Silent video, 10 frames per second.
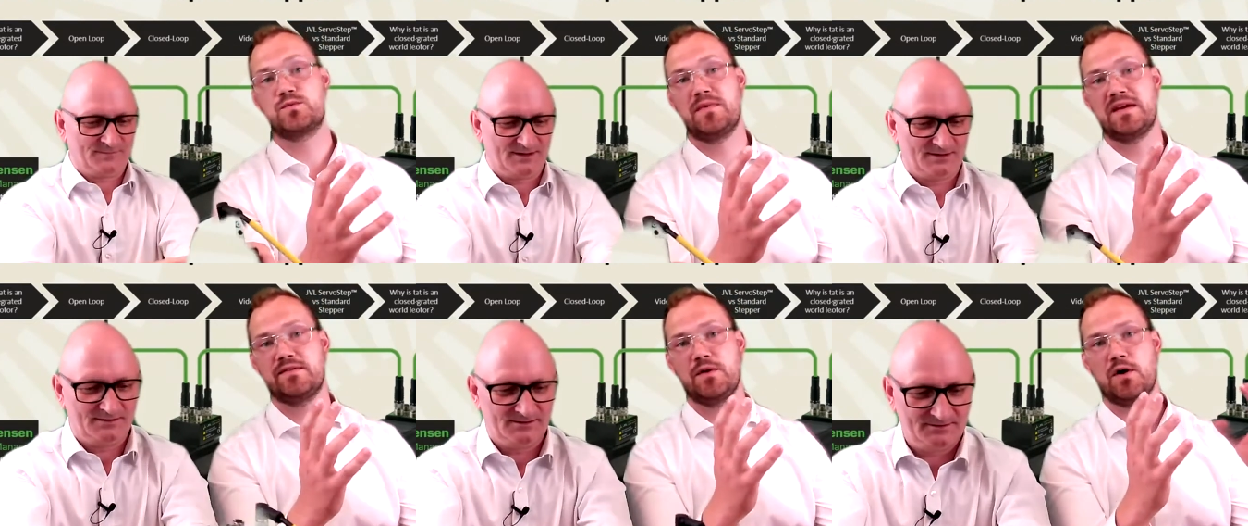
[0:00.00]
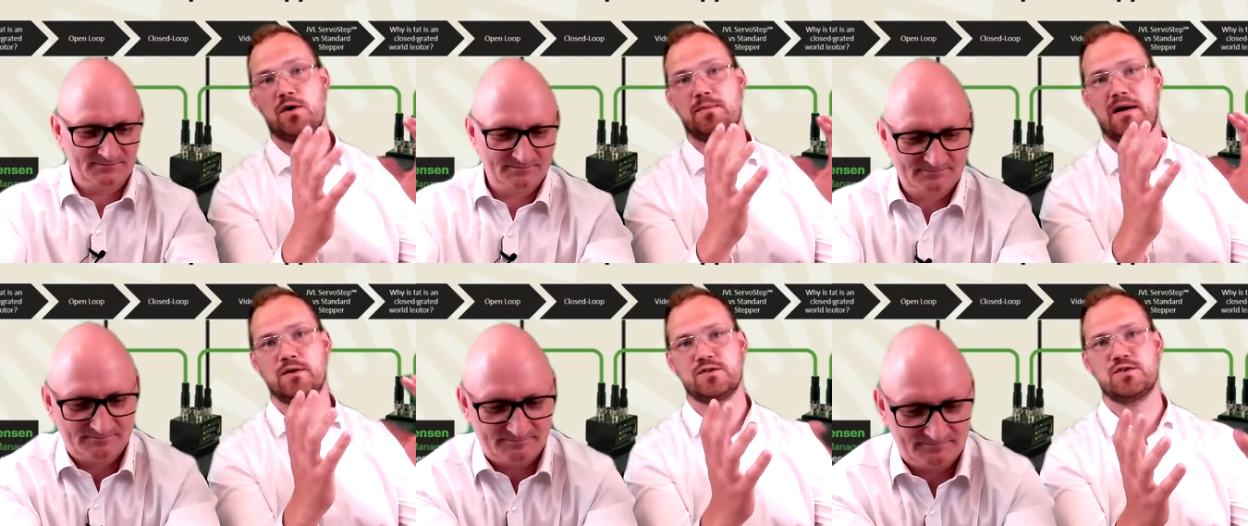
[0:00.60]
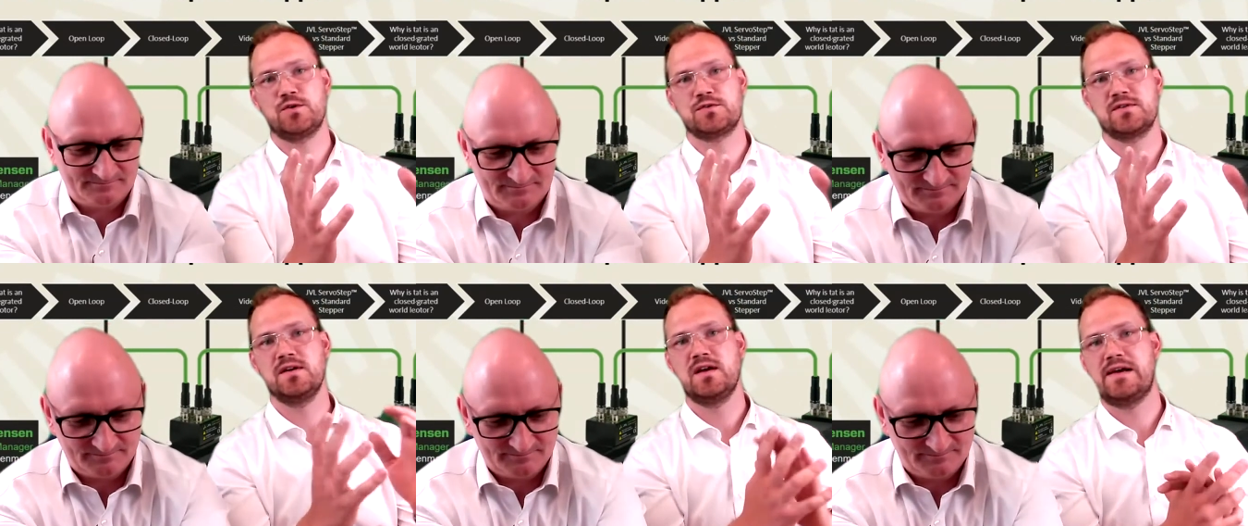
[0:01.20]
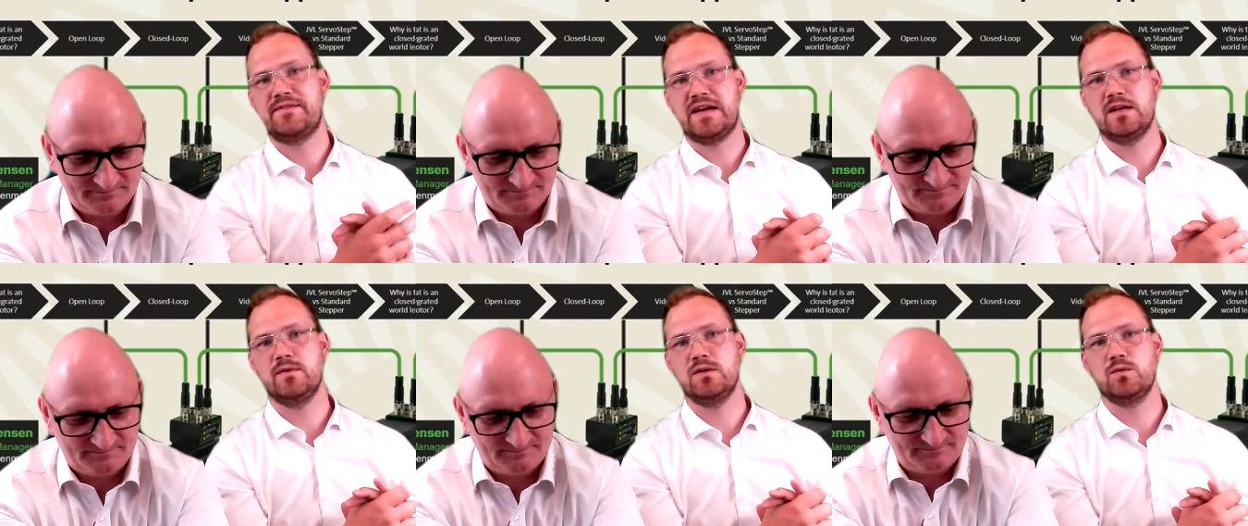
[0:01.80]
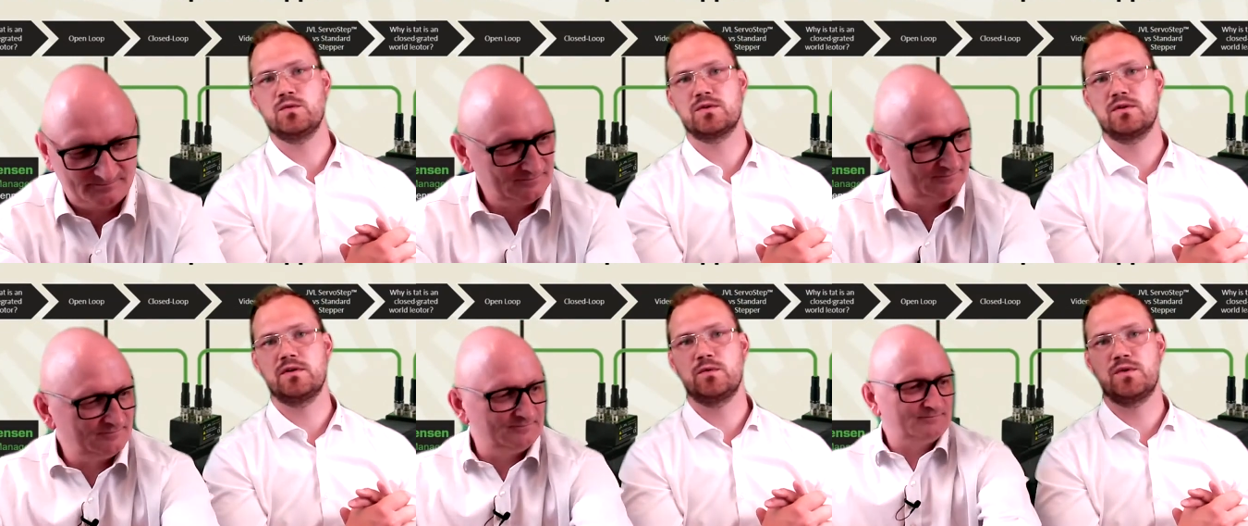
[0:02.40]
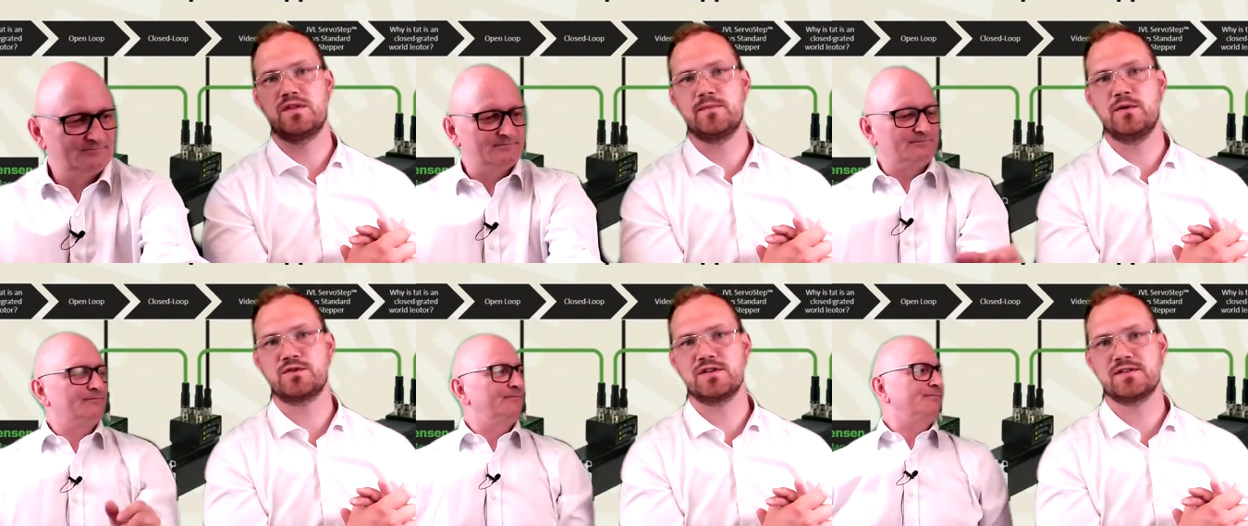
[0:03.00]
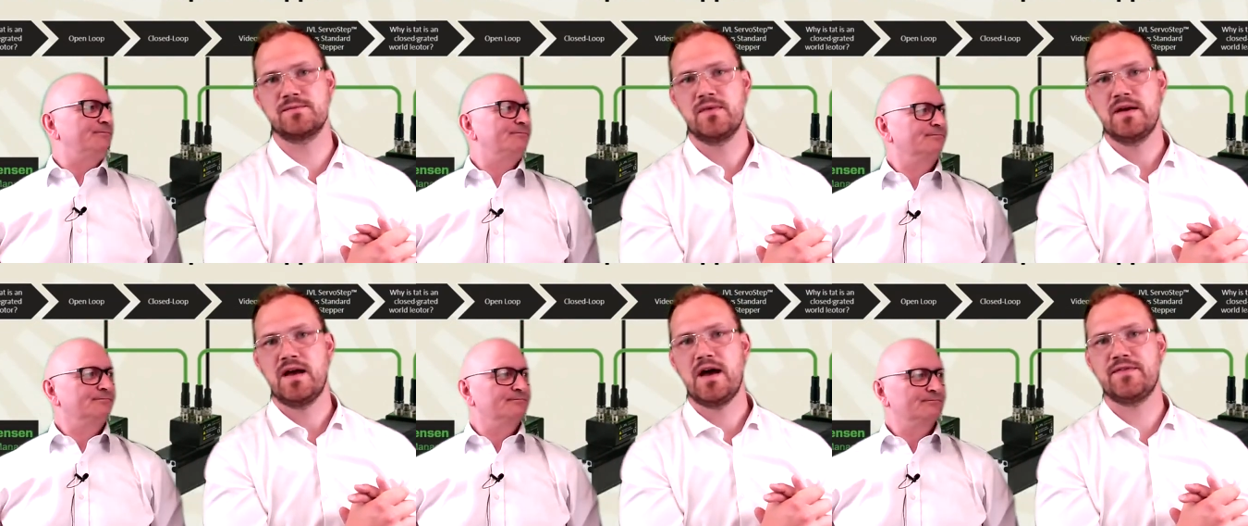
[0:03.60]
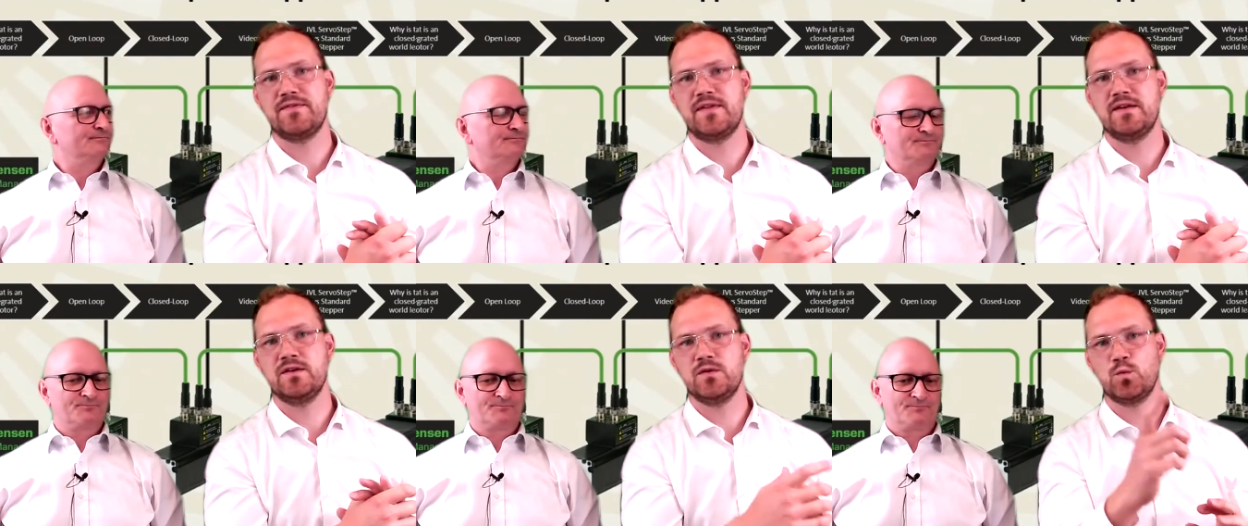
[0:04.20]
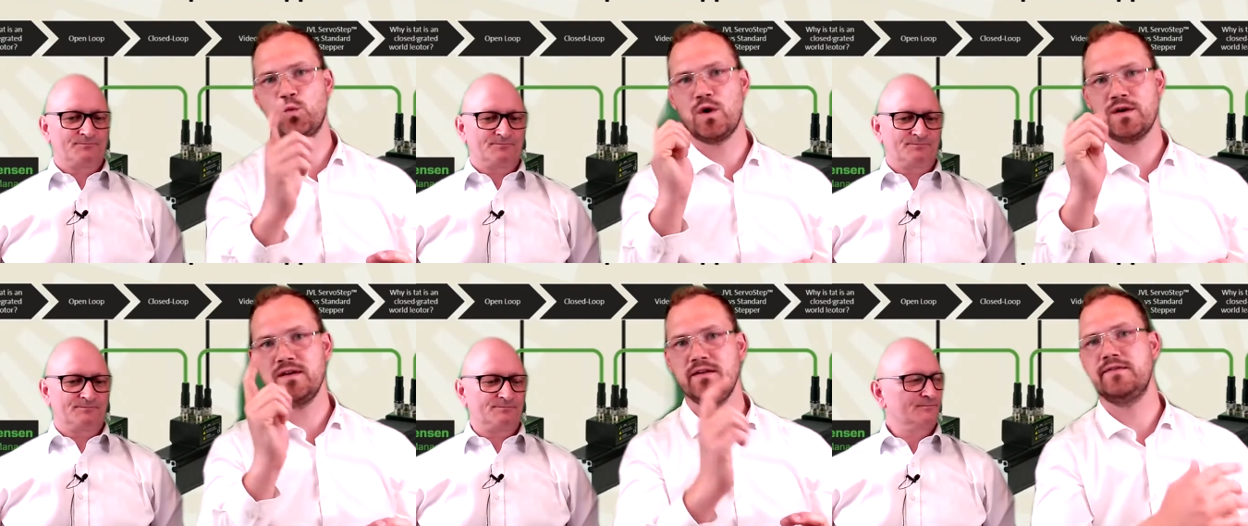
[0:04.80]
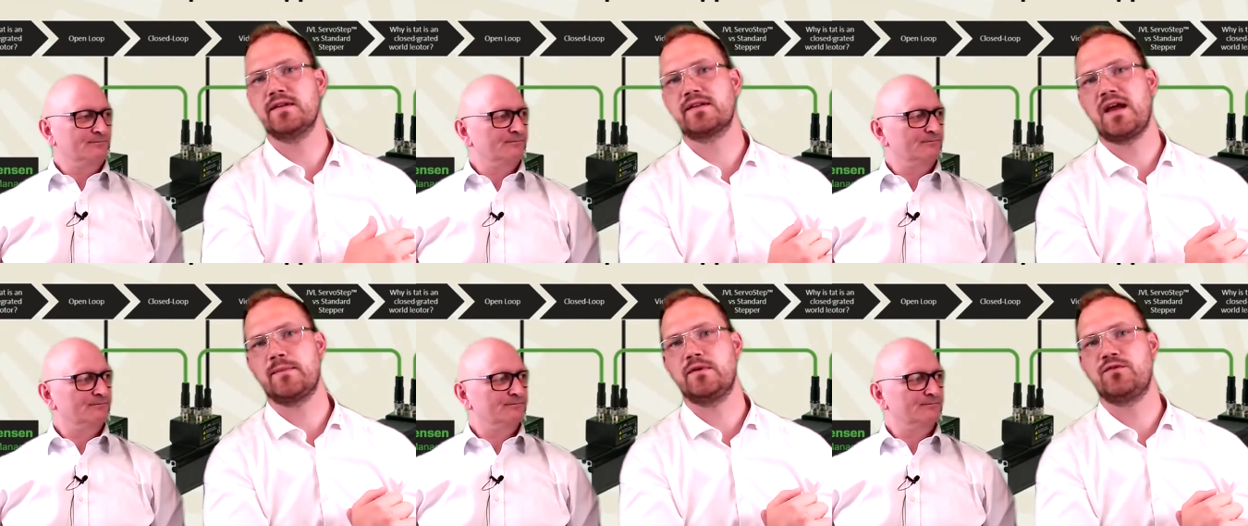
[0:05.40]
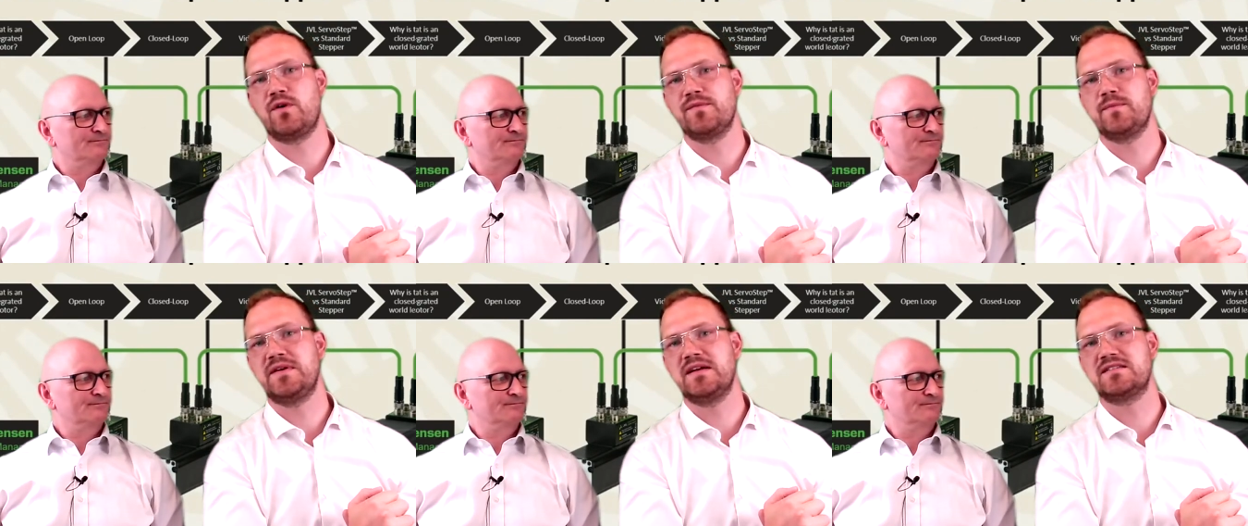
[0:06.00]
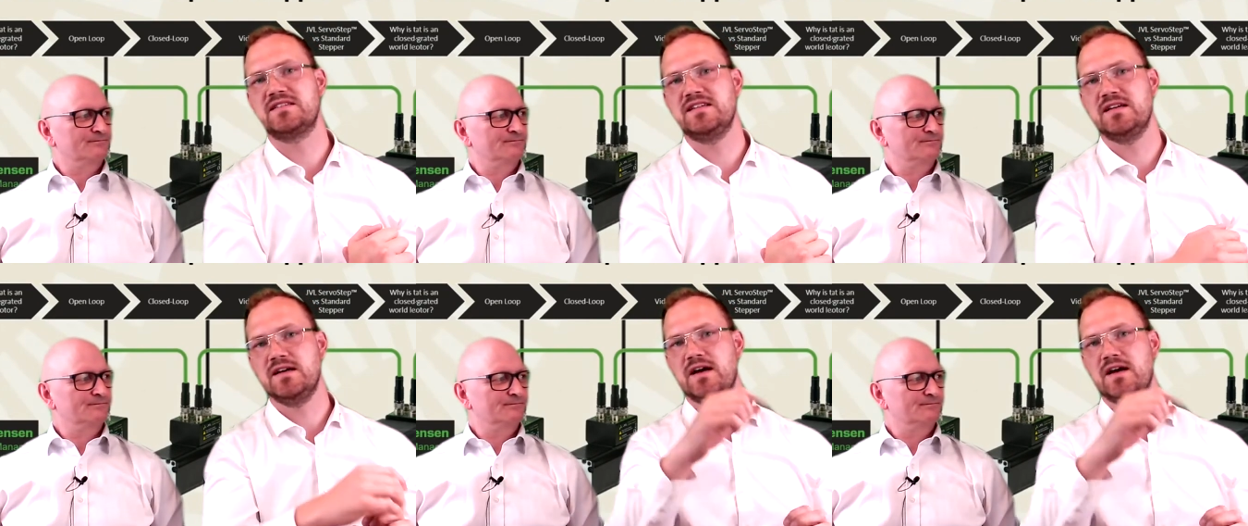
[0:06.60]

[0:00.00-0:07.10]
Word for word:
Speaker 1: make your power source available uh, with the motors and then one Ethernet cable from the PLC,